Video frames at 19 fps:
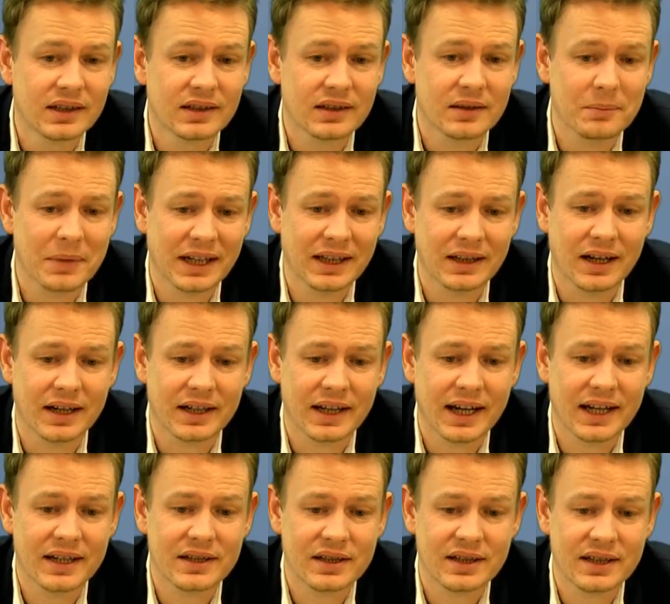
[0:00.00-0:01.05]
the main line,
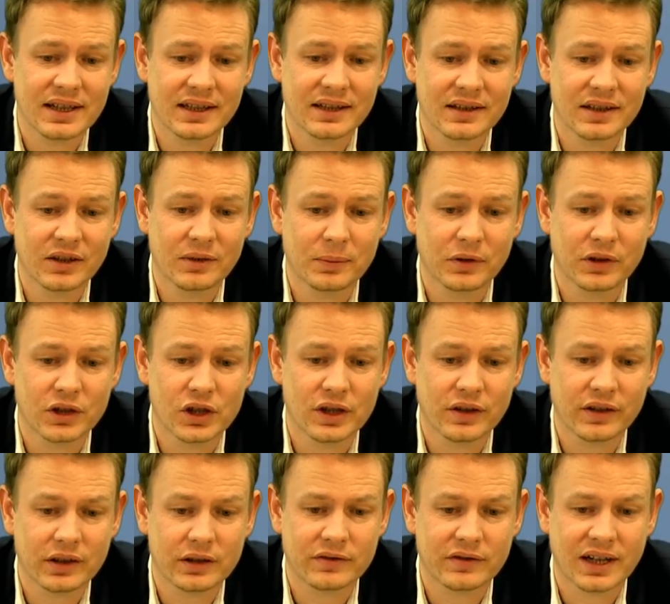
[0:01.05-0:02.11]
and in this position
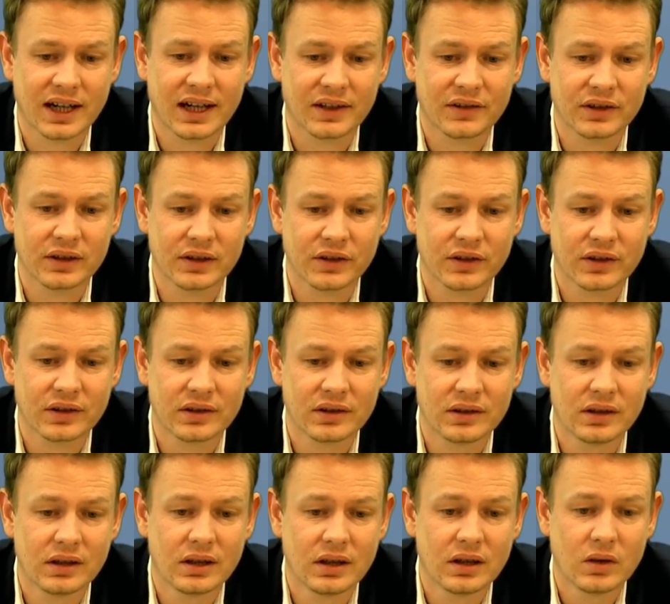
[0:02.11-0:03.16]
itself, castles,
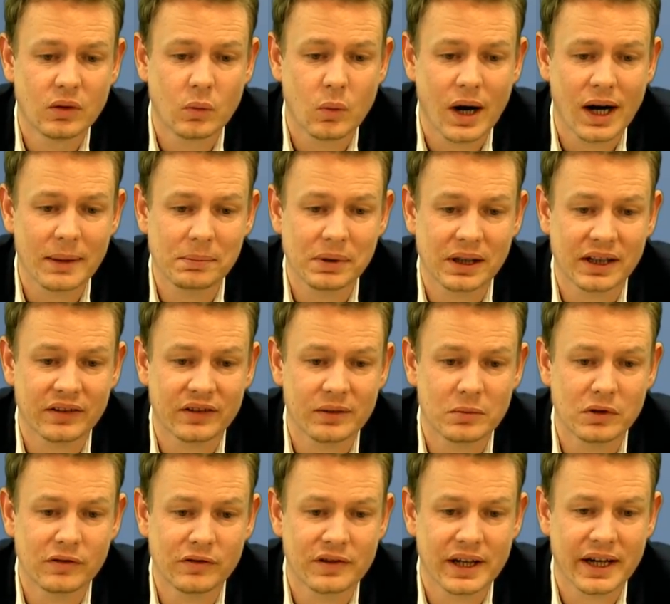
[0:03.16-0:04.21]
white plays the
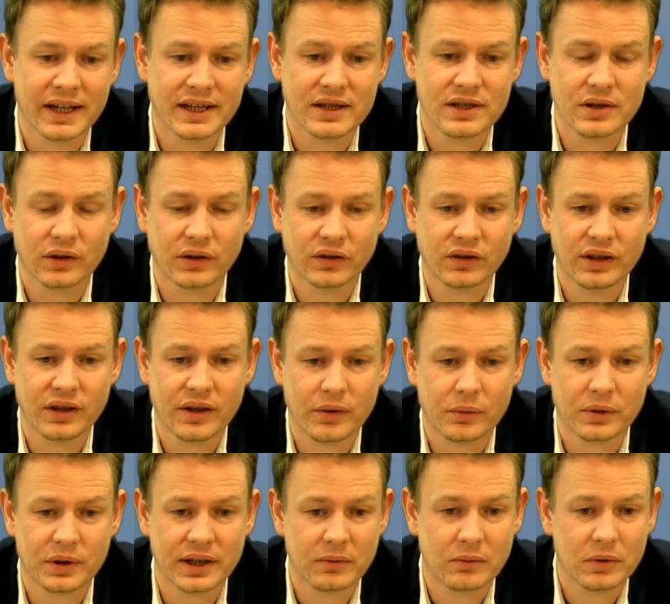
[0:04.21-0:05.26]
move knight to
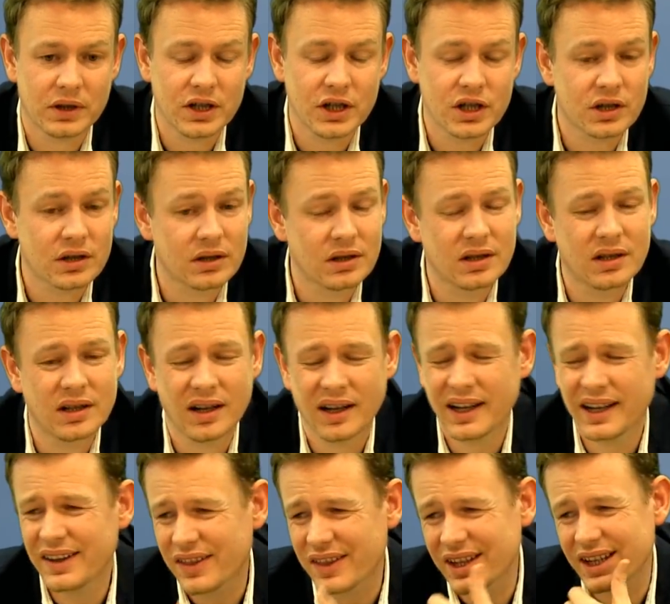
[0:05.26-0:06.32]
c3, which
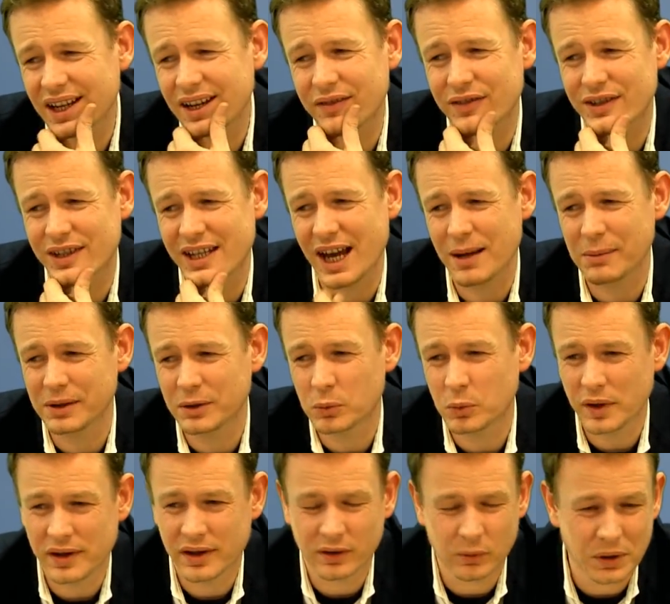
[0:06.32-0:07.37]
I think I've dabbled
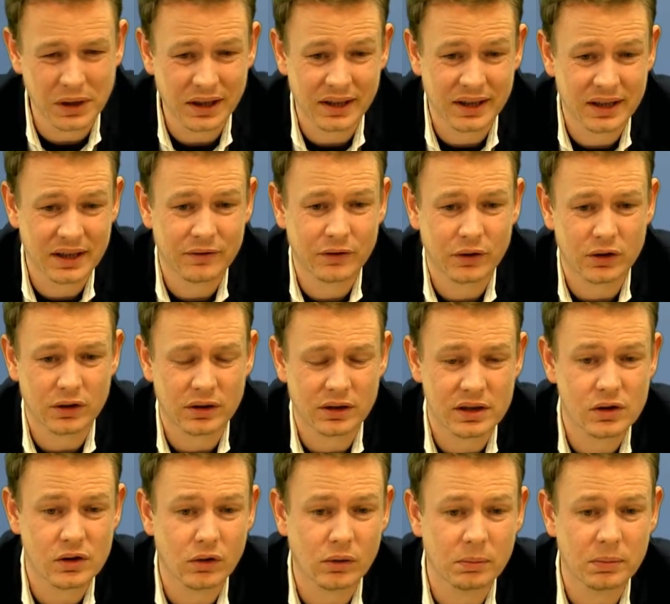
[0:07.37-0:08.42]
with as well, and I've certainly
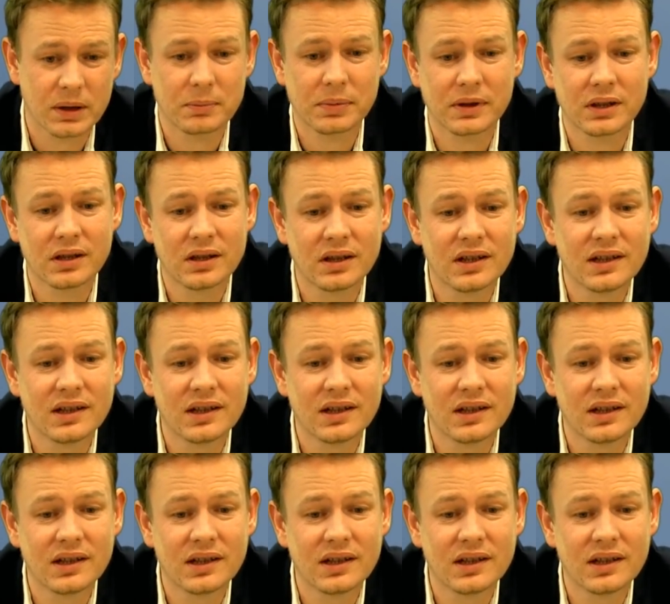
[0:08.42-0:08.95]
told people